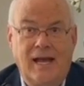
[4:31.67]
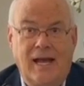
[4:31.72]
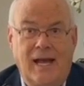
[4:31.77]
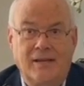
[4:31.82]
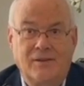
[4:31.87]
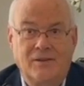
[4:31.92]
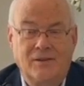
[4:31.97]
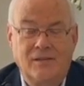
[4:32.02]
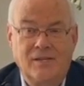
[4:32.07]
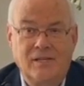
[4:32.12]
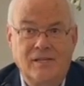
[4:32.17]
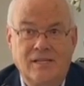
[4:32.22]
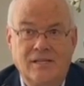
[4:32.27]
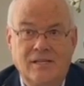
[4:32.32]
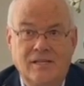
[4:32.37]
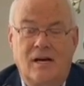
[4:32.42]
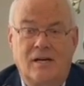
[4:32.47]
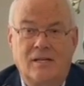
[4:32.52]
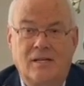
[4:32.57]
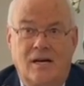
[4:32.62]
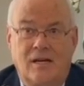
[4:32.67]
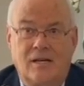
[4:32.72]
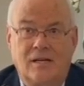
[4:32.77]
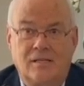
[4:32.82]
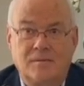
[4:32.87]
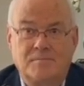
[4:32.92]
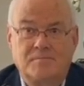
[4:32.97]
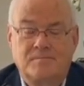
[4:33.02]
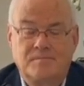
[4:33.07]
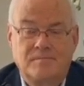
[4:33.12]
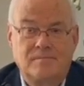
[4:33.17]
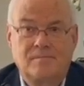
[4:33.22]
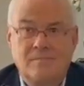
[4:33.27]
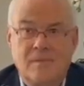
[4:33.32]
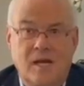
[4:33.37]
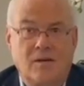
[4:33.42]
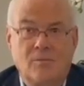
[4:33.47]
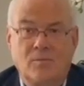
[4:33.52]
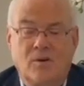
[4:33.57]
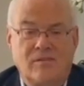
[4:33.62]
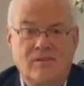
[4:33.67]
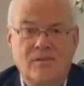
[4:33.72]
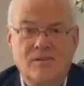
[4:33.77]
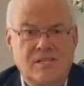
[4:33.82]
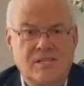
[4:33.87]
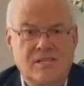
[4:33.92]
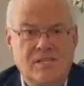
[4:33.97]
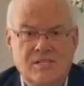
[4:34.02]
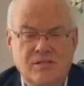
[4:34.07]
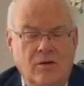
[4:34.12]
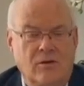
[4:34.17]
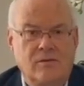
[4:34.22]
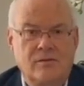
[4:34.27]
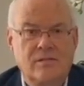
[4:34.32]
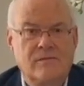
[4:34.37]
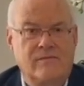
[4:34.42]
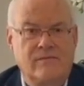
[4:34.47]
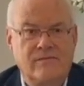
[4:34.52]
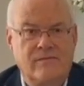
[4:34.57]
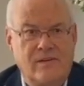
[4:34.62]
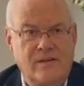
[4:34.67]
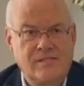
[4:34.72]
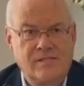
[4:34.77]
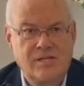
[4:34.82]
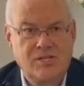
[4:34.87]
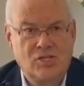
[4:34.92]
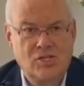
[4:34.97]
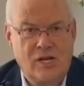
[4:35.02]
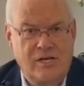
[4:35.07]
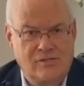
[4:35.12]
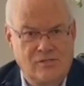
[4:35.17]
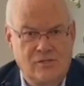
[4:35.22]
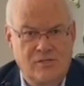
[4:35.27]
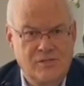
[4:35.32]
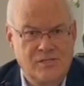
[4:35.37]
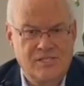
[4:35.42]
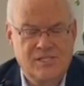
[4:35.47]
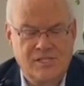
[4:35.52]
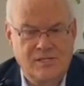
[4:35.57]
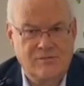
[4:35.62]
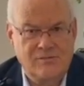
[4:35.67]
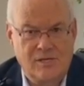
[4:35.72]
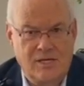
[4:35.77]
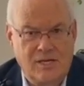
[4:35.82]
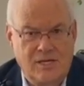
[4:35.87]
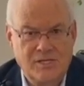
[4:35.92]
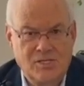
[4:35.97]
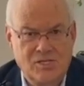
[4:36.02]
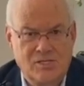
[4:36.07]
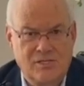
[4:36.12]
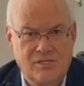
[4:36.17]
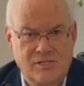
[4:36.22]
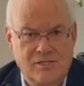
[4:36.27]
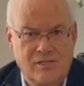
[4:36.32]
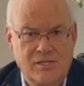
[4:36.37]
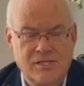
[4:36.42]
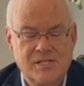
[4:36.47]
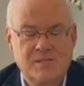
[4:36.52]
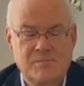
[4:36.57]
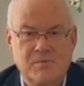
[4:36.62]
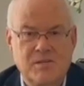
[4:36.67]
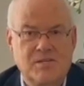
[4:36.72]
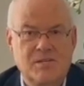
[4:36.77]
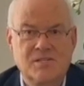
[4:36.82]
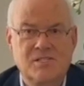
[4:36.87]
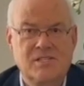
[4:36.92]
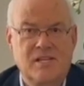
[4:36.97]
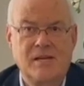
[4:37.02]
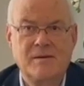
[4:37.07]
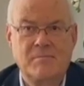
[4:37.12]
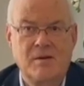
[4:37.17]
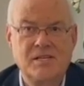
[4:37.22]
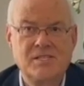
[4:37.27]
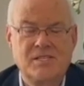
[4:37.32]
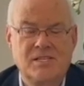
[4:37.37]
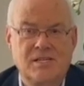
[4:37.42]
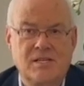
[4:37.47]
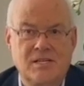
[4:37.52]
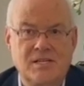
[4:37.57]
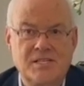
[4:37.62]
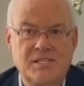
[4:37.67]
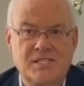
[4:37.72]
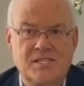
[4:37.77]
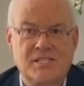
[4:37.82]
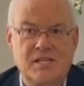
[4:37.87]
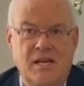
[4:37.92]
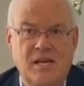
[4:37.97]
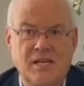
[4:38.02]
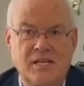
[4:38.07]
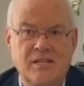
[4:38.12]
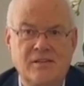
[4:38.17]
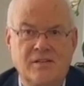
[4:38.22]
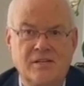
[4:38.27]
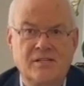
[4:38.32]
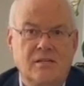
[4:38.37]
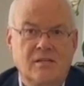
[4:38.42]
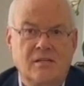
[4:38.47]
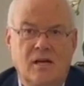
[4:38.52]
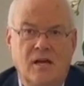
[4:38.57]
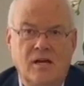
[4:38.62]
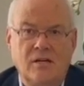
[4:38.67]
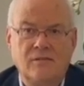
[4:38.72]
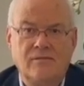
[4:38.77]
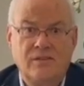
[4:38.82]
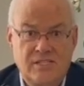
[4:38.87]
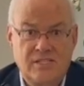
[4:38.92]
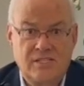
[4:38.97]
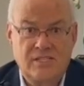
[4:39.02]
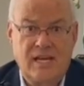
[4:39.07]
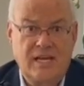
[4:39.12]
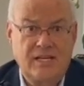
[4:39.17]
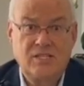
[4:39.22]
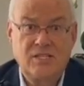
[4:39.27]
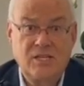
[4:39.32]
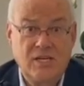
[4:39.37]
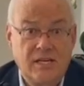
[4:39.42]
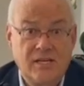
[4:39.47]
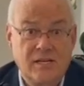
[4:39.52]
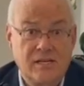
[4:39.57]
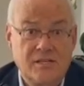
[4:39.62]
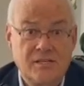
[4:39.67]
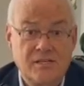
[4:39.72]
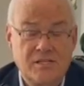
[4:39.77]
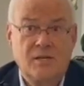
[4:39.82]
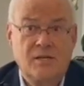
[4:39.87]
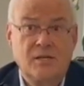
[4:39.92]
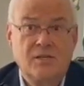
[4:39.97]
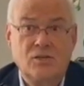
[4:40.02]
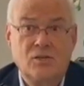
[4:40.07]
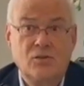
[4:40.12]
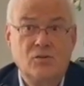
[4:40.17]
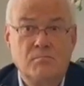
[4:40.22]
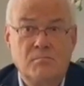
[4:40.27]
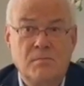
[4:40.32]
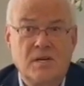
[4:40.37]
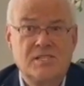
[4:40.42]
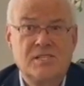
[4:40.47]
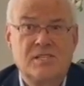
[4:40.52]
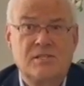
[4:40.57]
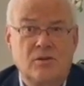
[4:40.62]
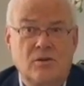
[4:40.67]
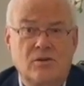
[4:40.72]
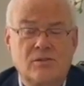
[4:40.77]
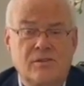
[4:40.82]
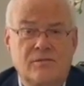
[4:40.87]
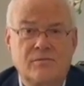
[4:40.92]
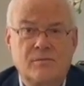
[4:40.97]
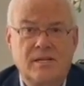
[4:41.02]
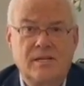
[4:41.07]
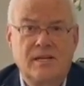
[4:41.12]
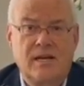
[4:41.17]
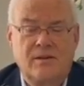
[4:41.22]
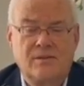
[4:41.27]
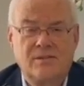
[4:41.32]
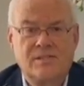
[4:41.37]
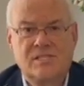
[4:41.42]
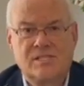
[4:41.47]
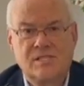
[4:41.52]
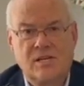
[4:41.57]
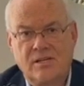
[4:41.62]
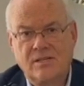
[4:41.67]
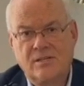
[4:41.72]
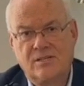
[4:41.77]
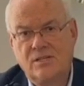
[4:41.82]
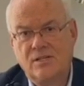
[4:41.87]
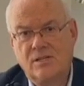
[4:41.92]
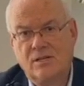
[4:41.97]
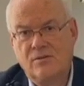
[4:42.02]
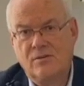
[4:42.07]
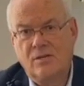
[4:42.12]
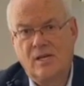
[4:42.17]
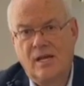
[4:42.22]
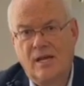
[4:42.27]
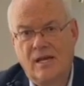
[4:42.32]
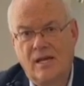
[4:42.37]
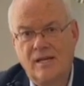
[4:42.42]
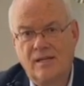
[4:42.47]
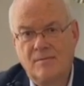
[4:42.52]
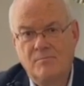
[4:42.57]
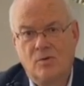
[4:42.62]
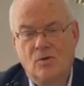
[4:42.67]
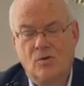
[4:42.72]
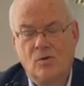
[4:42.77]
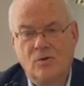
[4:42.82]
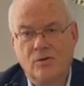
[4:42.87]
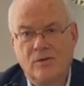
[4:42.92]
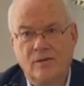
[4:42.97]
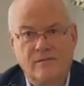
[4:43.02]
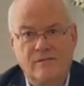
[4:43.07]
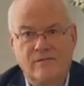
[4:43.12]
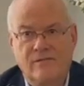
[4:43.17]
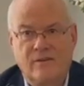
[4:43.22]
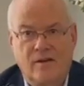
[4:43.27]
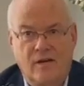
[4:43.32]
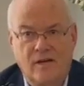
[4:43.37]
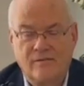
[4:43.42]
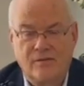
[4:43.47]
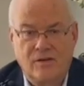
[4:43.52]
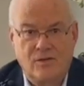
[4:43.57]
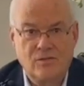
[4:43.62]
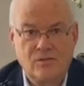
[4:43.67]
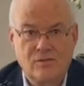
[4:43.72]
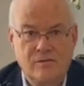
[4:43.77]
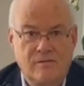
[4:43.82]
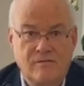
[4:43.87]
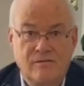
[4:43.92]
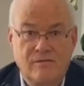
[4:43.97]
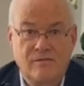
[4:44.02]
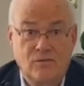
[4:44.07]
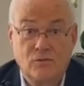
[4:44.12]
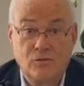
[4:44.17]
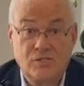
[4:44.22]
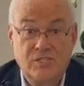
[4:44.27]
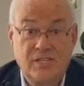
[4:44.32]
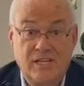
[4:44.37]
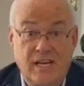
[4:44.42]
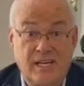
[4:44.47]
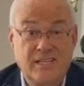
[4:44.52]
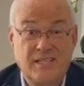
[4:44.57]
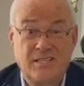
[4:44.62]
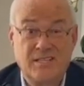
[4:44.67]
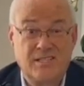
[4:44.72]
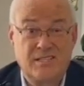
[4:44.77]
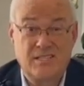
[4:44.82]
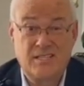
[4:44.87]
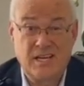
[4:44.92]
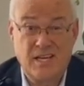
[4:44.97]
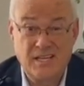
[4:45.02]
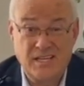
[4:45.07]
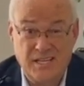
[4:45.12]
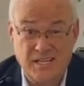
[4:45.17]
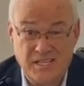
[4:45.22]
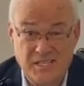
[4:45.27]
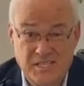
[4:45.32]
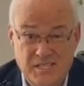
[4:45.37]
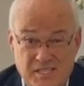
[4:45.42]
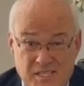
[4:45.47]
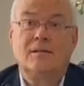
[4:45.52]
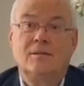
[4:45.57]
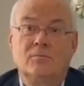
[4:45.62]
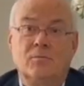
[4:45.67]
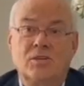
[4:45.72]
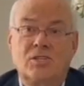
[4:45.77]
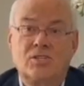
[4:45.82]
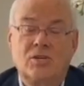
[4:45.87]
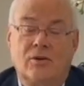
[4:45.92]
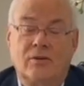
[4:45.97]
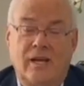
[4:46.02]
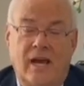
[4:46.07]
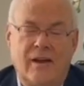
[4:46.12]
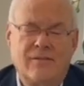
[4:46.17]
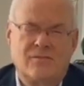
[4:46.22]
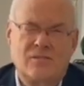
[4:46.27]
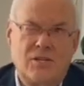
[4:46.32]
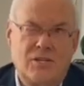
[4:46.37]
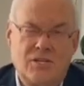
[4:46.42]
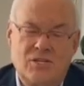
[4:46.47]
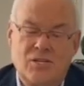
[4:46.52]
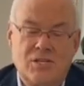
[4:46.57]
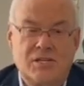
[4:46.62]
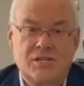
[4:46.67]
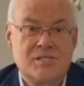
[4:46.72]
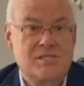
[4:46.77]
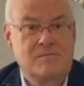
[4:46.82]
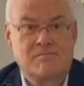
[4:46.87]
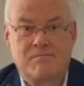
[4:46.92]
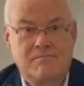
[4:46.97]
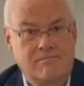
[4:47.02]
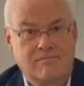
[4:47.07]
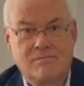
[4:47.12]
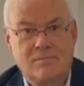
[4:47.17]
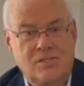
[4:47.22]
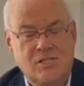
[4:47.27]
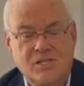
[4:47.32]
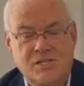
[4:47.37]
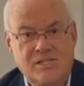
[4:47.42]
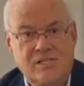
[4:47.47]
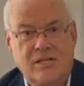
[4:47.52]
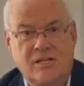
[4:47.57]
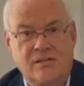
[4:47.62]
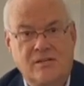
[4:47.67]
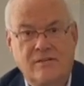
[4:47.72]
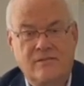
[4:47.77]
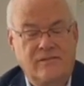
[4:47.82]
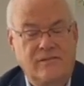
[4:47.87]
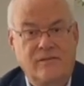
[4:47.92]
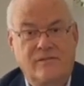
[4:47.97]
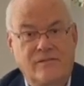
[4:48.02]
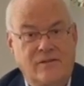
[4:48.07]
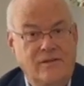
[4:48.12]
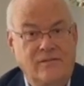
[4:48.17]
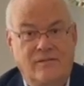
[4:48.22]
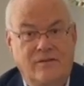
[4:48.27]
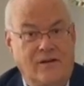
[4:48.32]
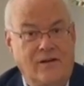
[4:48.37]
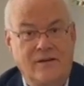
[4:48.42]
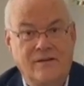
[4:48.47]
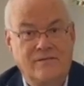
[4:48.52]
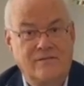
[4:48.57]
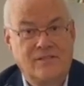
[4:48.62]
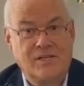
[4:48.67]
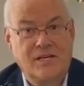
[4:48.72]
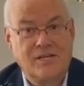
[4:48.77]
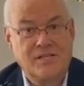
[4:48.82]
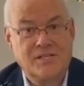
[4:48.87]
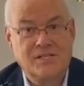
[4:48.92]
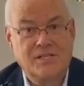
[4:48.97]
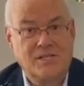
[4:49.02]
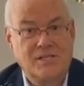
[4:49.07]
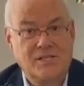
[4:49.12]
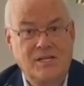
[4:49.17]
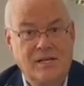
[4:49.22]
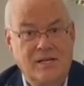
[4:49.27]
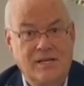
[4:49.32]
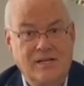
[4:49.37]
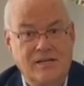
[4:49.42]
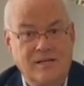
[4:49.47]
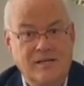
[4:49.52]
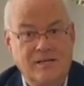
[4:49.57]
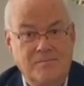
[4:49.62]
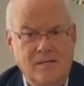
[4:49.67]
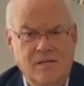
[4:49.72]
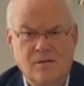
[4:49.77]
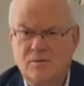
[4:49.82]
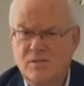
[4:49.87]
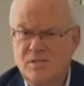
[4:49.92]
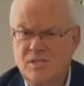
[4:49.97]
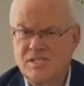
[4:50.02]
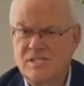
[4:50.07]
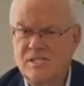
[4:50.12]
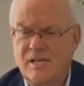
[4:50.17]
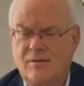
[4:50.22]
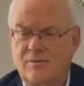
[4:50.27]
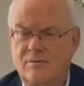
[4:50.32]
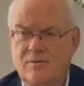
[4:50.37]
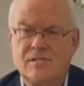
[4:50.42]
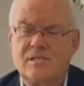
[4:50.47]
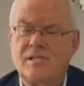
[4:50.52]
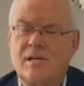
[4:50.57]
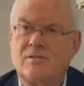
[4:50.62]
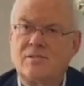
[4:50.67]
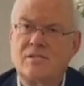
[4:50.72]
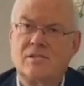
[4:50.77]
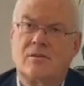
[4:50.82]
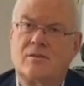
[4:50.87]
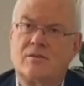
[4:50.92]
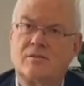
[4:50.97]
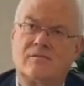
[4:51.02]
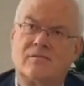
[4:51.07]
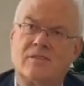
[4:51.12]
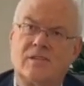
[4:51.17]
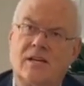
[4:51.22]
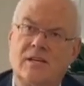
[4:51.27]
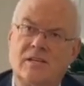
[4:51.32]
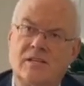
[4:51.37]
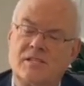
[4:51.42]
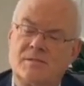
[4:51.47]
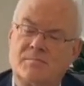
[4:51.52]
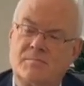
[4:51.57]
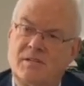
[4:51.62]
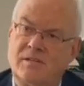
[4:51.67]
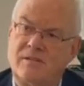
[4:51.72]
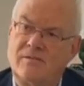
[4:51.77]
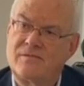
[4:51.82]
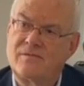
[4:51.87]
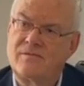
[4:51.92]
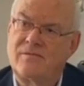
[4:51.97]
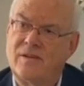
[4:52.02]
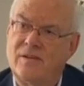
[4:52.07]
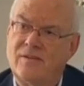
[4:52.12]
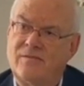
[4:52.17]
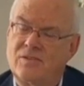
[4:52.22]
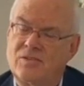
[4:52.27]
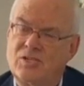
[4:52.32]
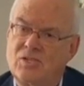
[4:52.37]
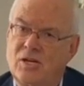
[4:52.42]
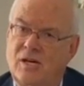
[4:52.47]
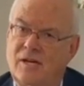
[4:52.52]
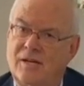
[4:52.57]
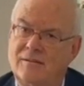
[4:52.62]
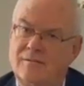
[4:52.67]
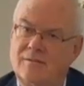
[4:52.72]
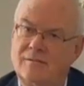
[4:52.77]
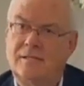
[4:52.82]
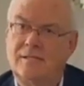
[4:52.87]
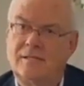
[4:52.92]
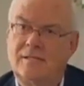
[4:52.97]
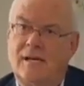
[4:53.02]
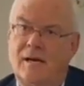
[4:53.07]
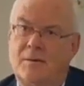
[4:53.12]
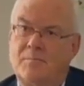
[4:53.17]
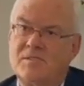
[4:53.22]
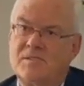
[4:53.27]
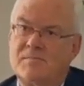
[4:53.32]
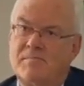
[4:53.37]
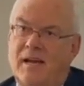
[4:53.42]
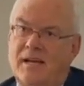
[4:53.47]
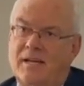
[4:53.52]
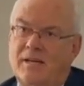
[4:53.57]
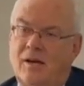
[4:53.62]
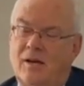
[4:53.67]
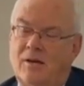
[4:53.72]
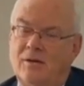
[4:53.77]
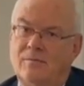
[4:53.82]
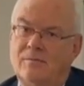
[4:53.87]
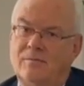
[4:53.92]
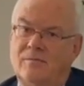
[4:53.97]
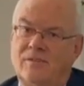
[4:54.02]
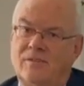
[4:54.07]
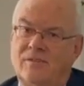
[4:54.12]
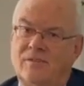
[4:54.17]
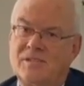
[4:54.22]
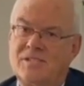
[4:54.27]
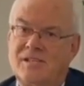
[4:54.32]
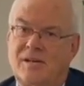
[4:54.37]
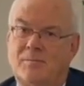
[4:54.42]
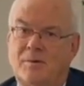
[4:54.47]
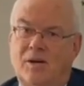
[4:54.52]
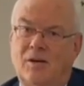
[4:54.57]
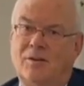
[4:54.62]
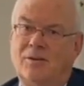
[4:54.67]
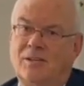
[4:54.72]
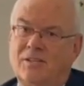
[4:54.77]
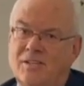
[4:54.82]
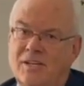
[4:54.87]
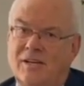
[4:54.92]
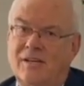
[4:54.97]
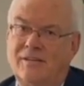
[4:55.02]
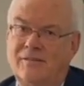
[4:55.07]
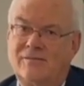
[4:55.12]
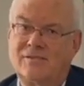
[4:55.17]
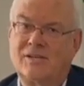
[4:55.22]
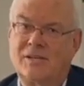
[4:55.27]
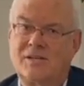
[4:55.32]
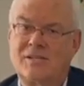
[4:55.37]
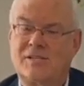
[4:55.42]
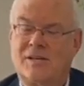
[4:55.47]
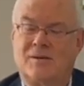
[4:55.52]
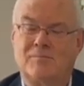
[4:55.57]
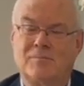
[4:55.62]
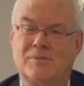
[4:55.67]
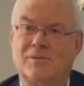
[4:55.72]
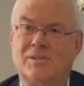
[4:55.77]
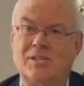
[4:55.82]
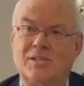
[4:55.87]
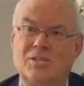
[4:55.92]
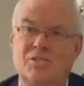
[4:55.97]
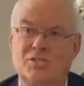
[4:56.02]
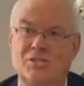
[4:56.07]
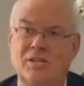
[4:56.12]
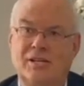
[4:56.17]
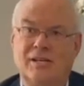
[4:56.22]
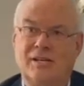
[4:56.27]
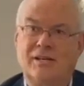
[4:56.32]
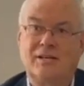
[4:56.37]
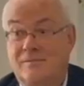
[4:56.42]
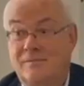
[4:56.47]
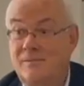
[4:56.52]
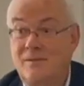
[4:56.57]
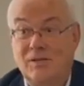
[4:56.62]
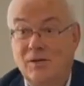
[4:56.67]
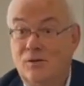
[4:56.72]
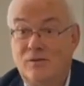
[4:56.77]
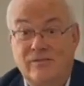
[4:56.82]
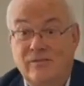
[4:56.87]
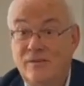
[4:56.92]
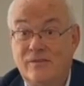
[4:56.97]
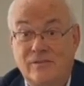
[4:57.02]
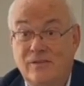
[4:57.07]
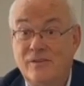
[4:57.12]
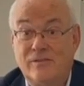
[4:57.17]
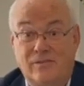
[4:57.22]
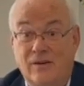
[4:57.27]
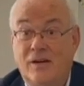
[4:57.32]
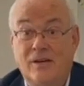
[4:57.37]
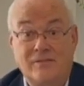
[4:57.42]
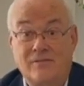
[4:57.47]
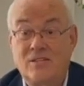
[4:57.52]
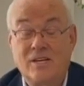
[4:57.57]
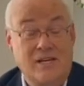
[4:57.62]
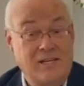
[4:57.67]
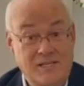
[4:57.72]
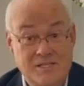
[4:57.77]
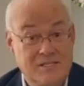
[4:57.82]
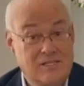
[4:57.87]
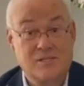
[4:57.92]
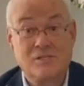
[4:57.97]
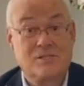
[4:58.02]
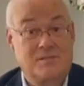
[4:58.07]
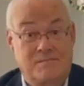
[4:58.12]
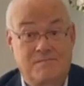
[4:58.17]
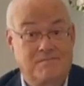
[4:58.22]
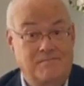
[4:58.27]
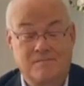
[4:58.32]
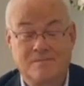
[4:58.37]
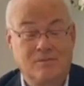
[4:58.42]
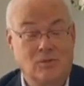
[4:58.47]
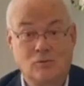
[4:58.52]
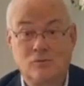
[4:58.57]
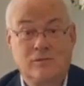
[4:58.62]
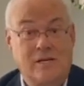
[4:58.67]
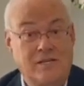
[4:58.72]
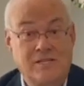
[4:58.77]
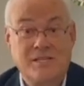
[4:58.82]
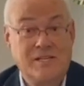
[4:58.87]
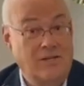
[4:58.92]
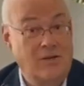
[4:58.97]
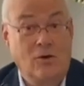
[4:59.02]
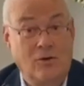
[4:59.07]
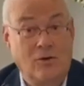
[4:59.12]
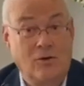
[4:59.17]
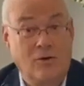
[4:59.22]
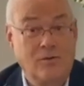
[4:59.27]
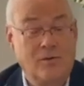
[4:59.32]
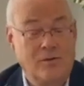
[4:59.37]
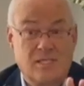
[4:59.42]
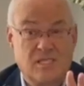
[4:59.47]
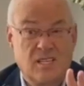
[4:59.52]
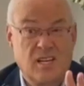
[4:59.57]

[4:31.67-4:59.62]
And our Home Office is not very generous in relation to this, because they basically say that over 10 years you must not have been outside the UK more than 548 days, which on average is just under 55 days a year, which sounds a lot of days, but if a child comes back home for the summer holiday, for example, each year, your 55 days has already gone.